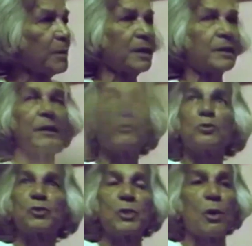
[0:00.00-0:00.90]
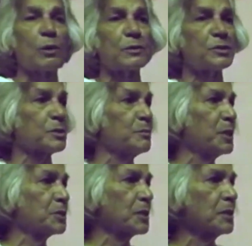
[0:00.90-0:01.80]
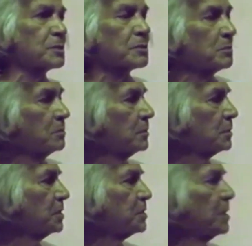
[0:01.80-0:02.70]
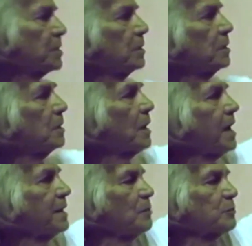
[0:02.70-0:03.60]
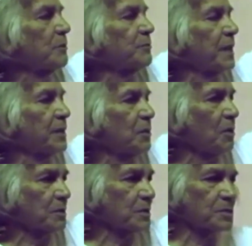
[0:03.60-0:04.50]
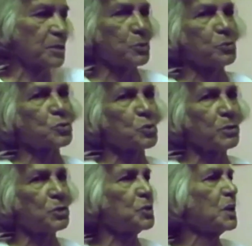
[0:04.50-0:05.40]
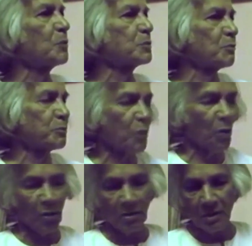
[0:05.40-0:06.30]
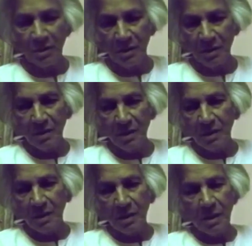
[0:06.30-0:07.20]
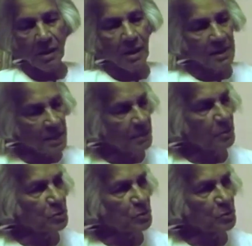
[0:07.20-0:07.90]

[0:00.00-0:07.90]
In America, you see all these commercials. They say 9 out of 10 doctors. It used to be 3 out of 4. And I